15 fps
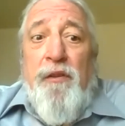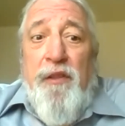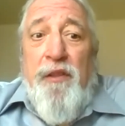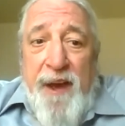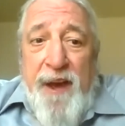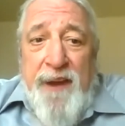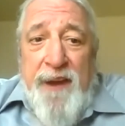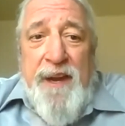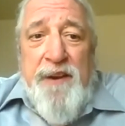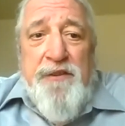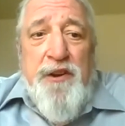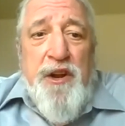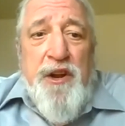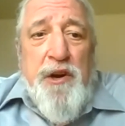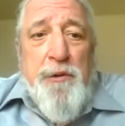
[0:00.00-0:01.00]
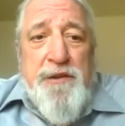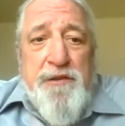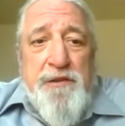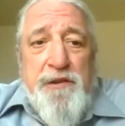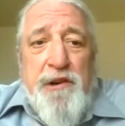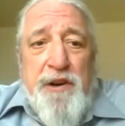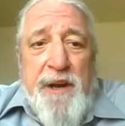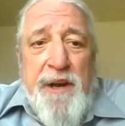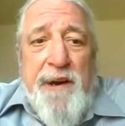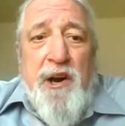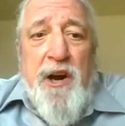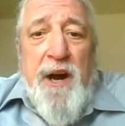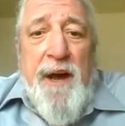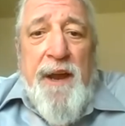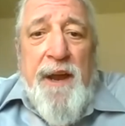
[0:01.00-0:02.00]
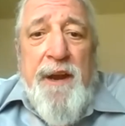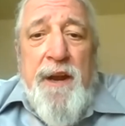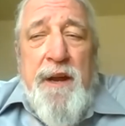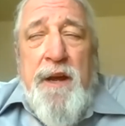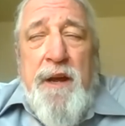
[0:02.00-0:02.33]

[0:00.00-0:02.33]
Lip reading: They need to know what's going on.